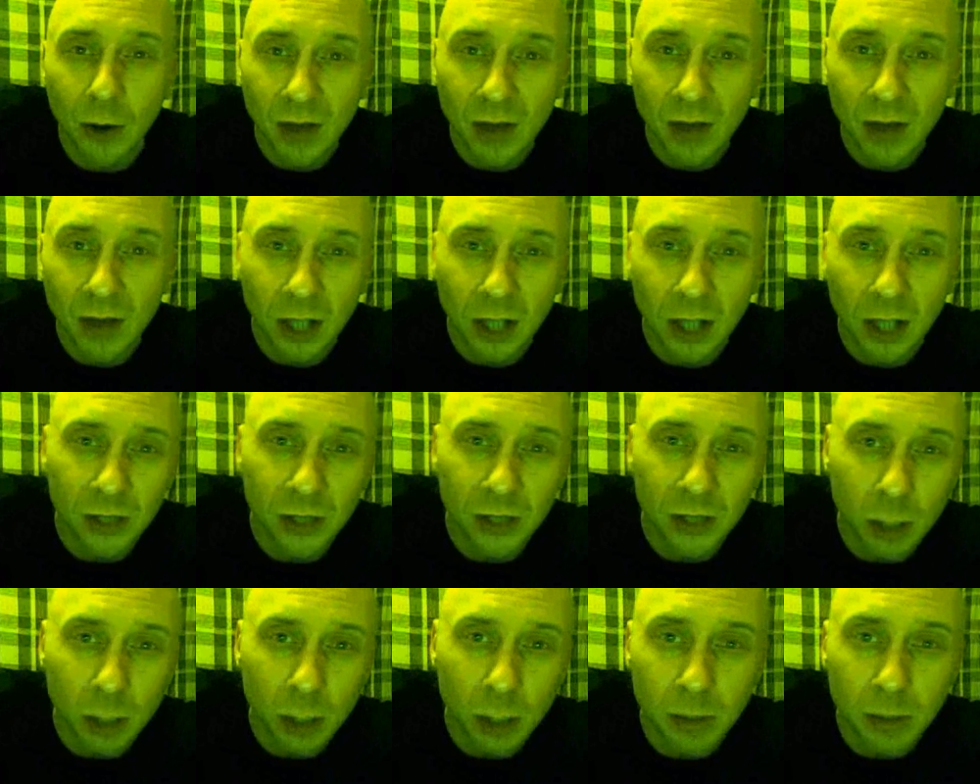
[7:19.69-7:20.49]
and not having to go
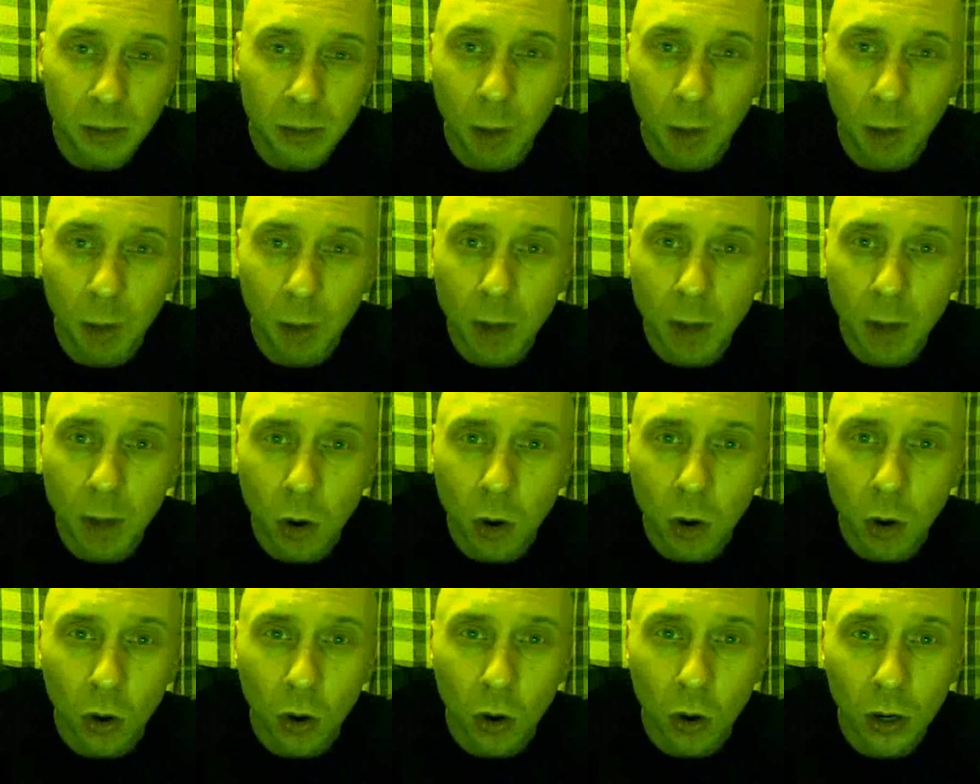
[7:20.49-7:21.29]
down the shops and buy
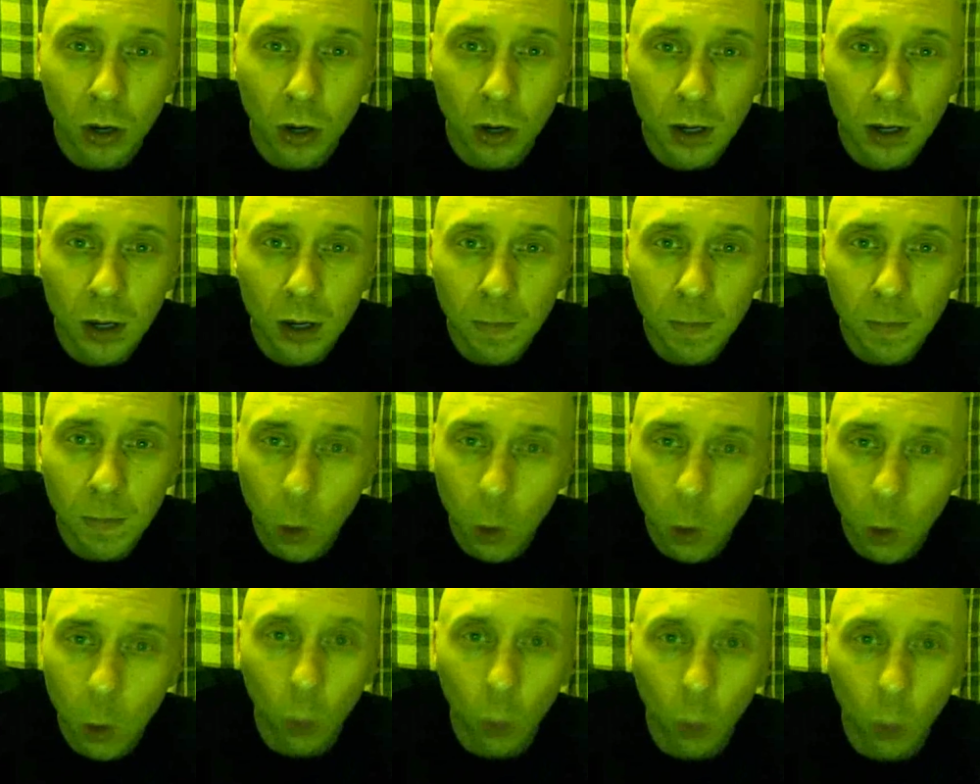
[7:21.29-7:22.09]
more
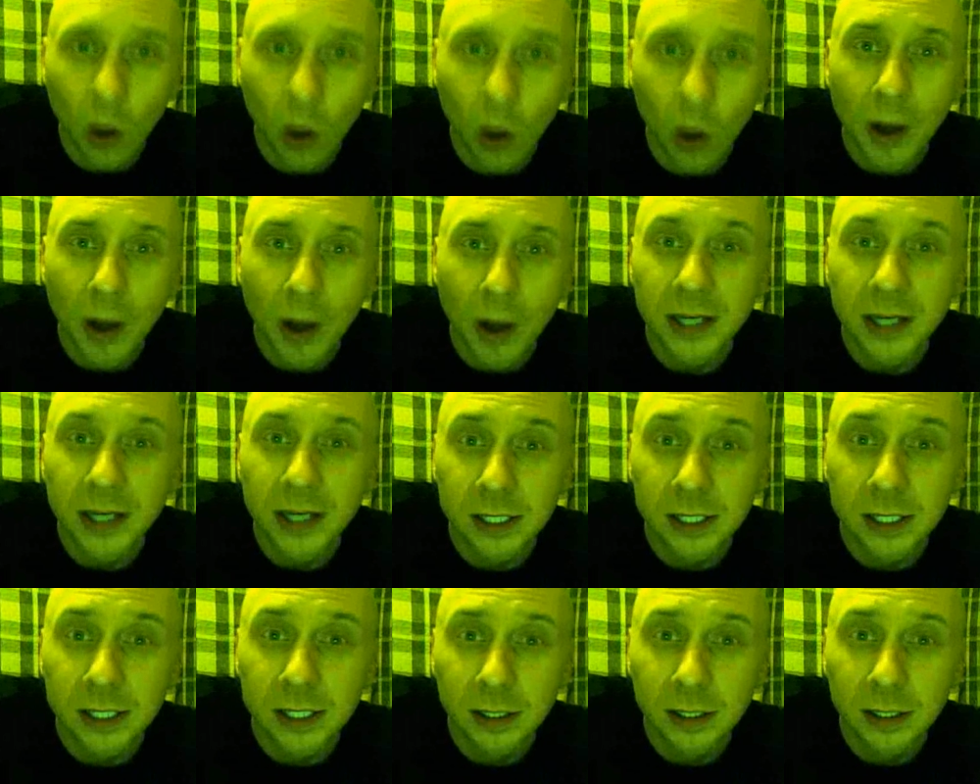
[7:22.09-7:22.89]
all
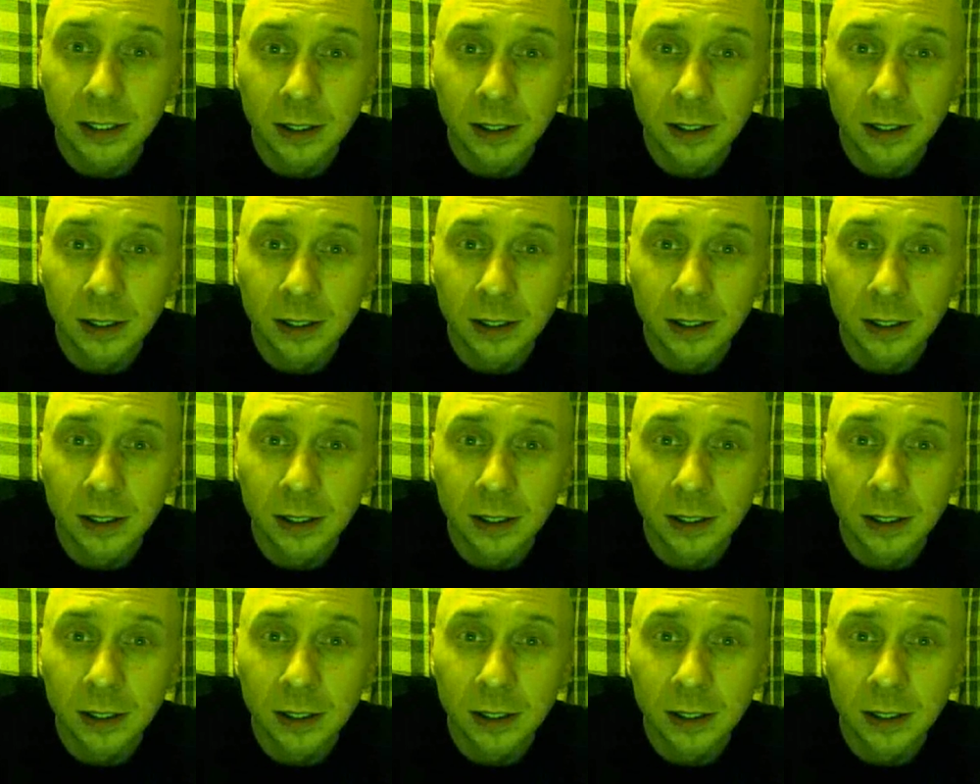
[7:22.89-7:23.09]
night.